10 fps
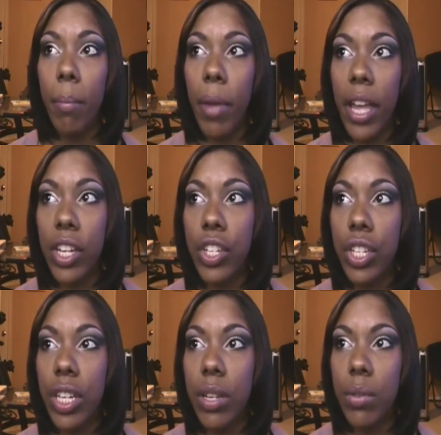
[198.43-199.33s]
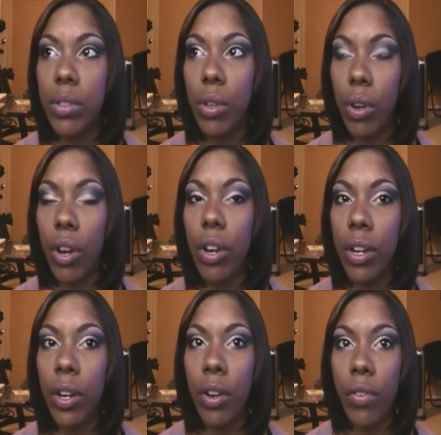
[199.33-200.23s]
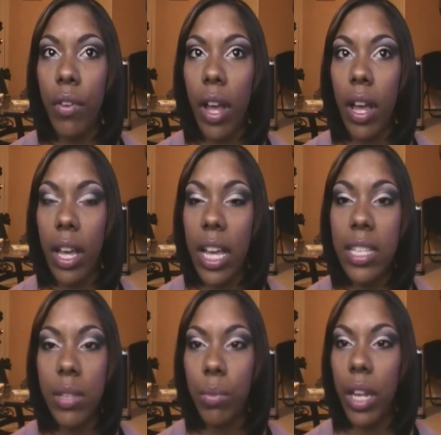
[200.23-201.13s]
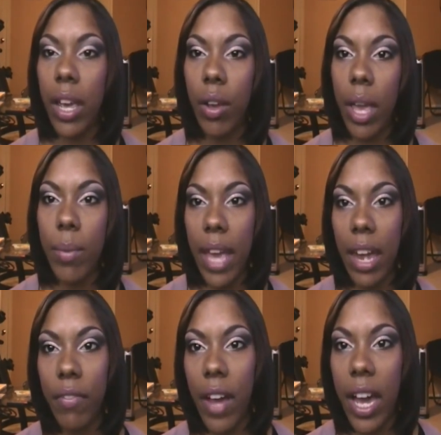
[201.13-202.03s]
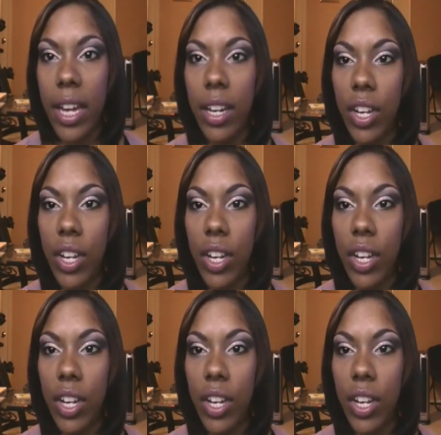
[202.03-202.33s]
But she, so her and her uh, cousin were like, okay, we gotta find